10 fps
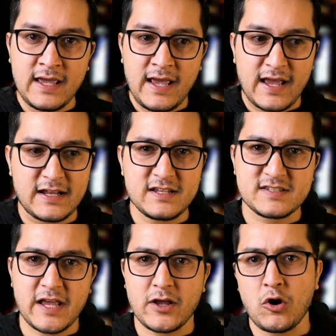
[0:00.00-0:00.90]
And he's
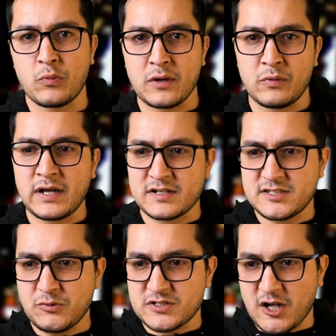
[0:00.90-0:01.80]
saying, oh, we got to see
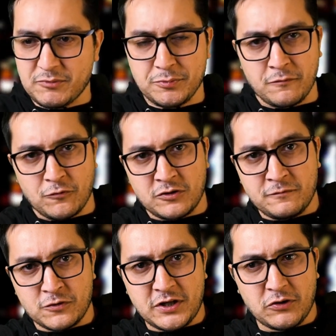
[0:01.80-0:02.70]
what's comfortable
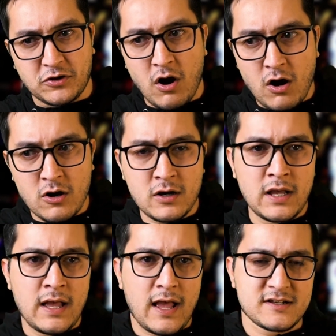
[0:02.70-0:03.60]
for Derek Carr
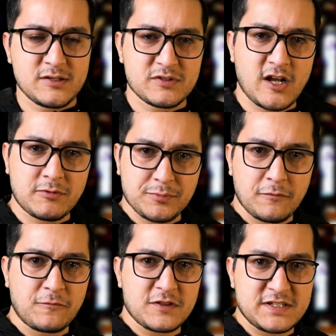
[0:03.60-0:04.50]
and see what's comfortable
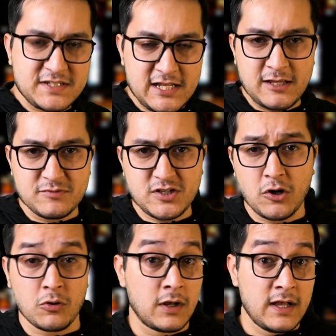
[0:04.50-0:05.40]
for the team.
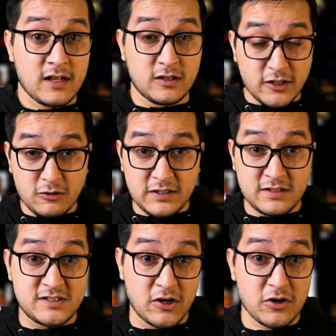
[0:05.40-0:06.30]
So clearly,
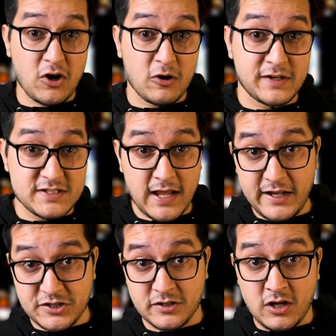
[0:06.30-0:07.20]
Derek Carr and his
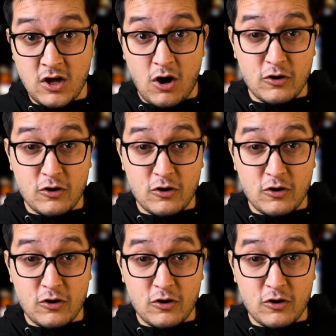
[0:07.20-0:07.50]
agent are